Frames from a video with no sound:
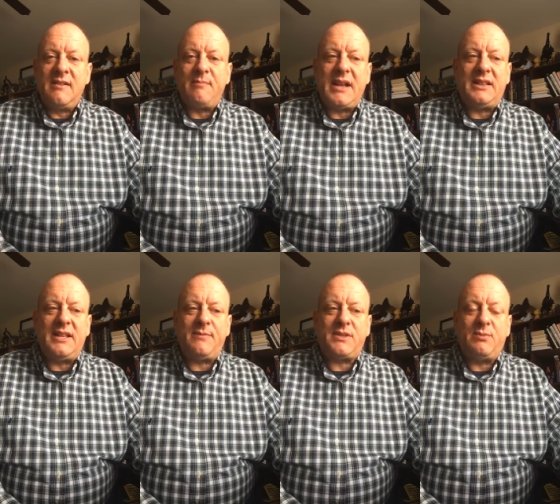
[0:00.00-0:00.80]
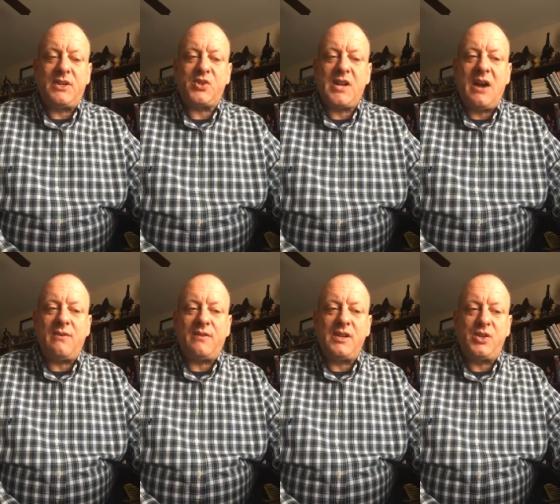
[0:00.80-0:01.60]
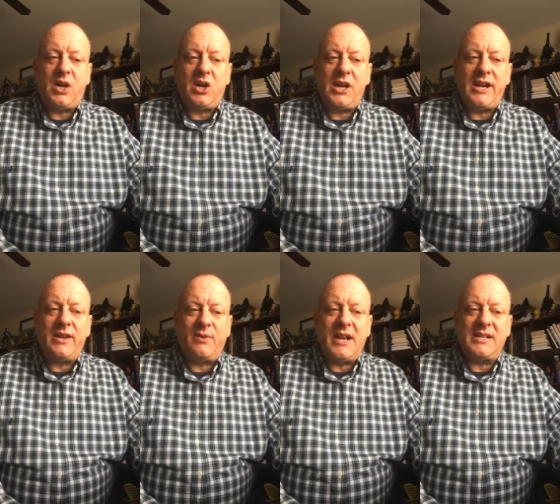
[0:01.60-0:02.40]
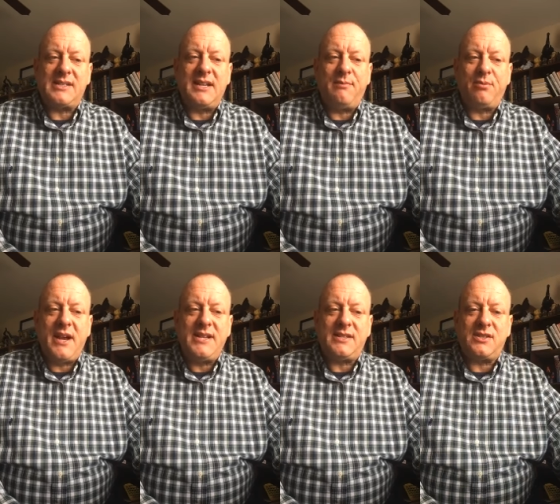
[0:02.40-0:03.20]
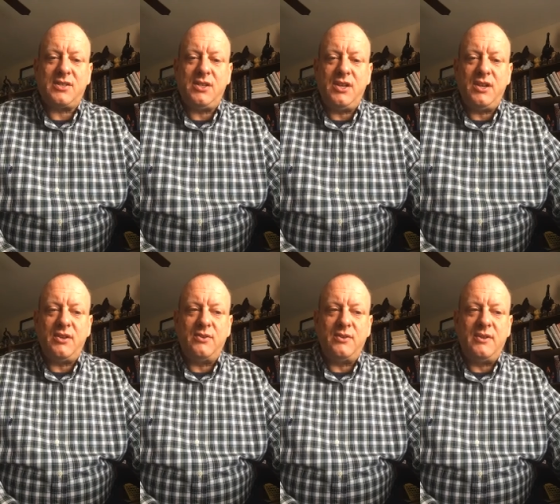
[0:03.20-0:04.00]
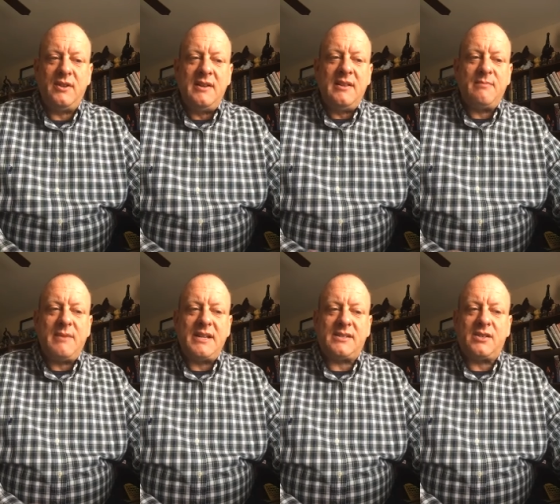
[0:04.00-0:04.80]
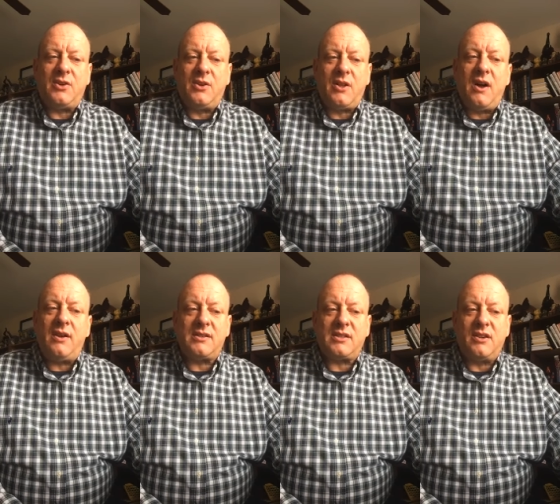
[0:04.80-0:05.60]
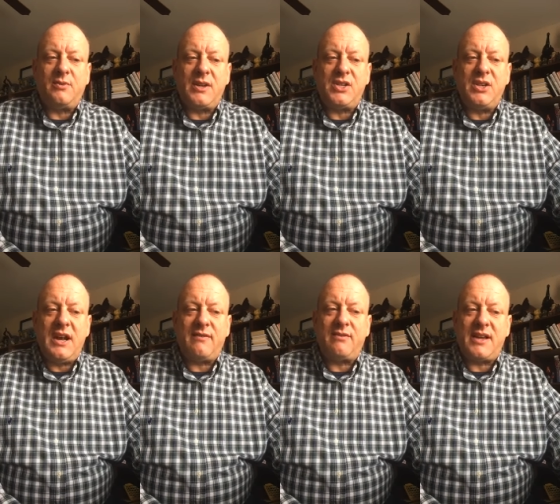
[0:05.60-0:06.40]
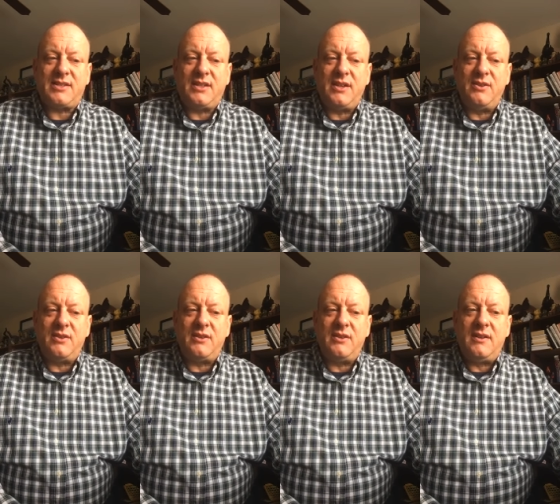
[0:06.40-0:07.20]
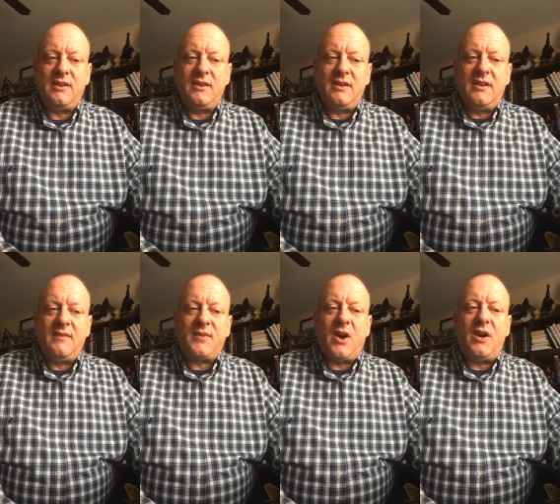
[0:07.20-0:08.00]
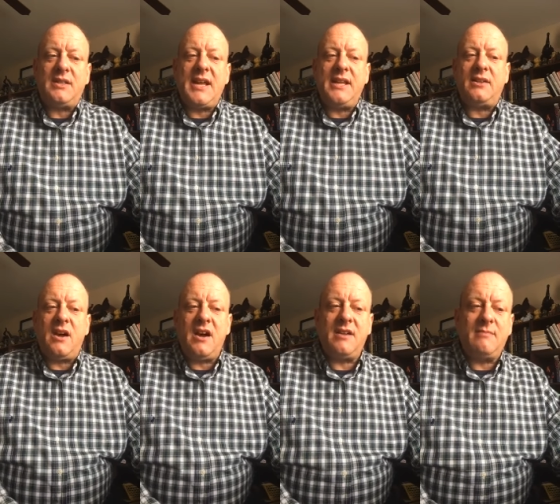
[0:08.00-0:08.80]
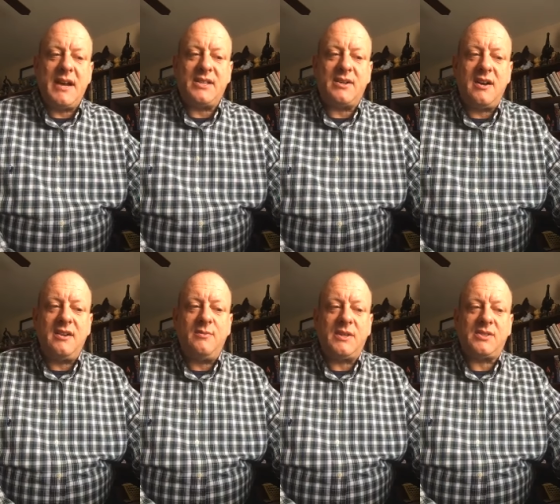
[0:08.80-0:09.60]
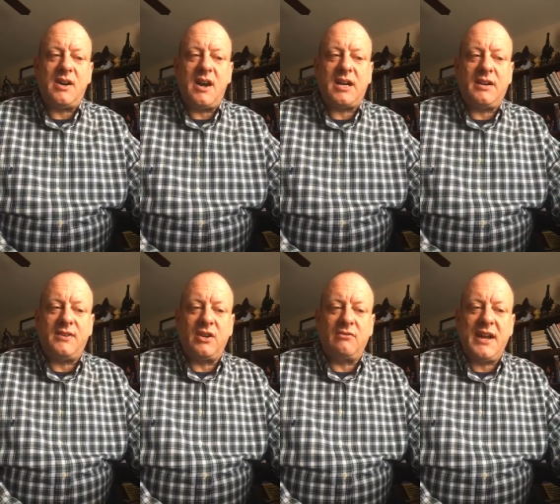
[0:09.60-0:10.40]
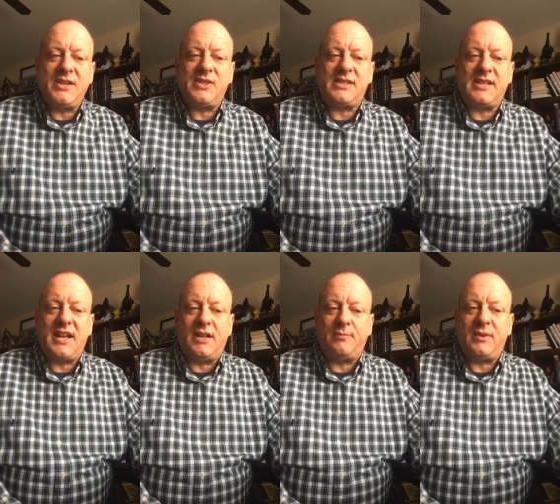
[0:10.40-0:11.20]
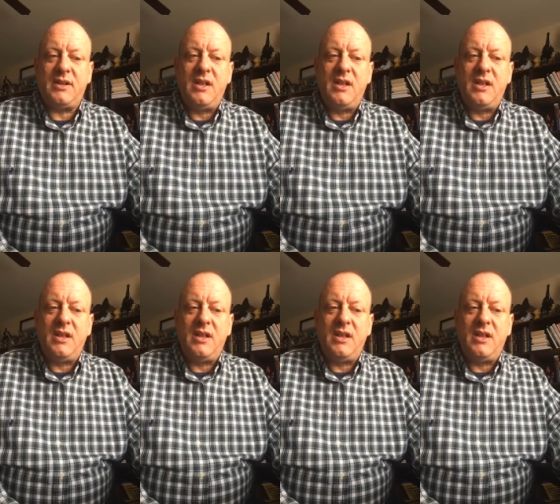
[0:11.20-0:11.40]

My lips will shout for joy when I sing praises to you, my soul also, which you have rescued. All day long my tongue will talk of your righteous help,